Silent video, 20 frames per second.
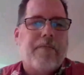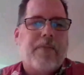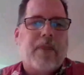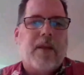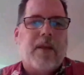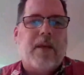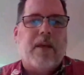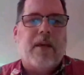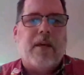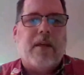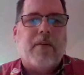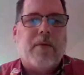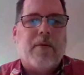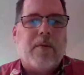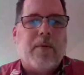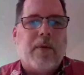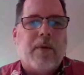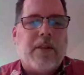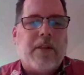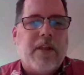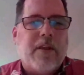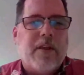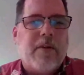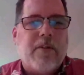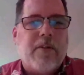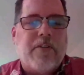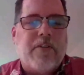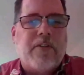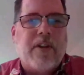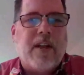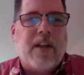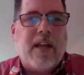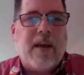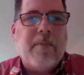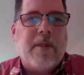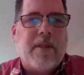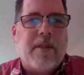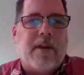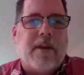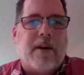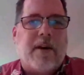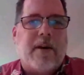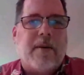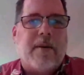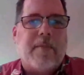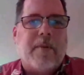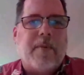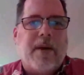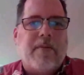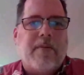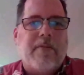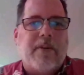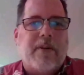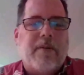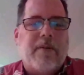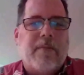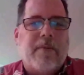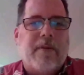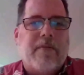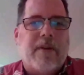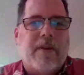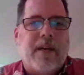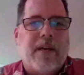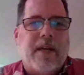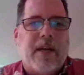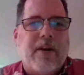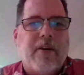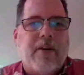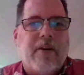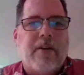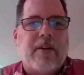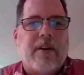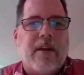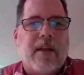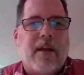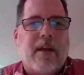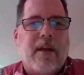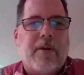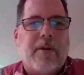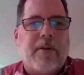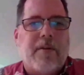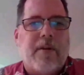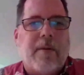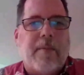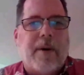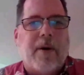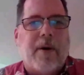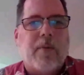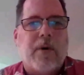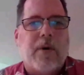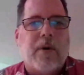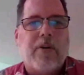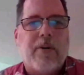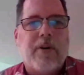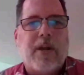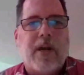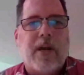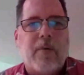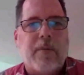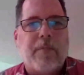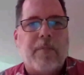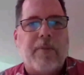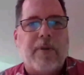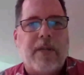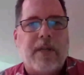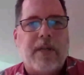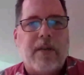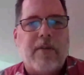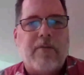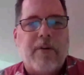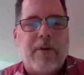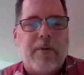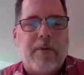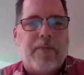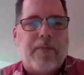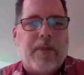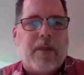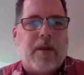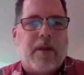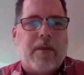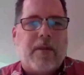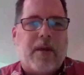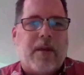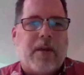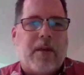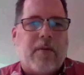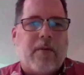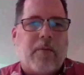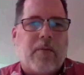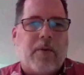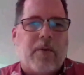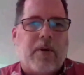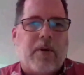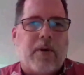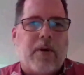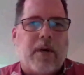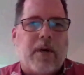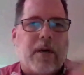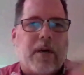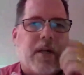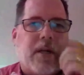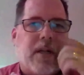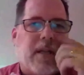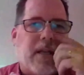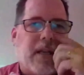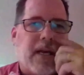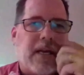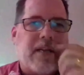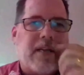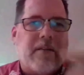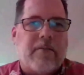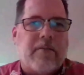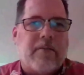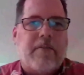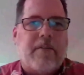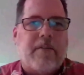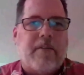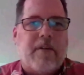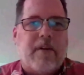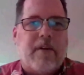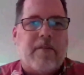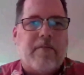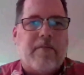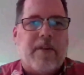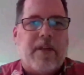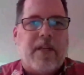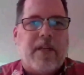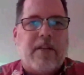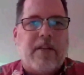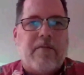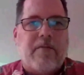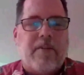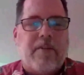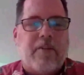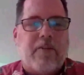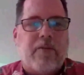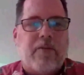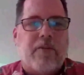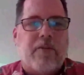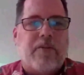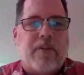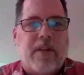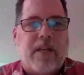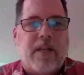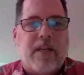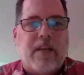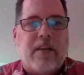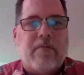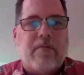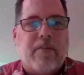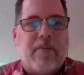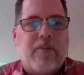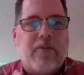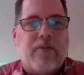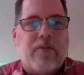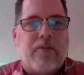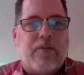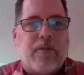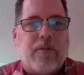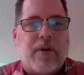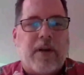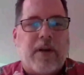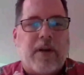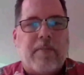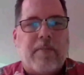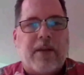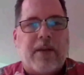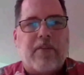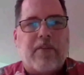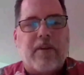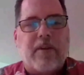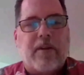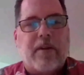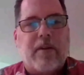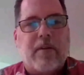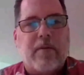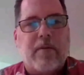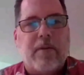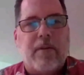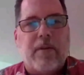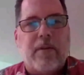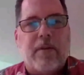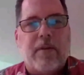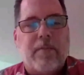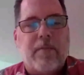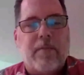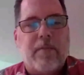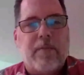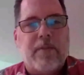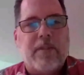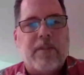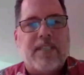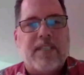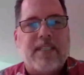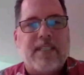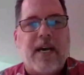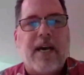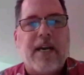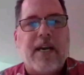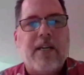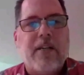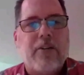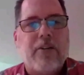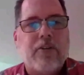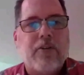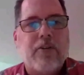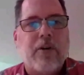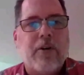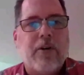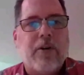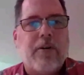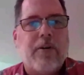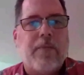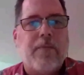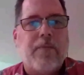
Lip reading: And I think there's a dilemma there. I mean, we have an inherent dilemma about whether or not we believe that we're a collective of individuals, and individual strength makes the society stronger,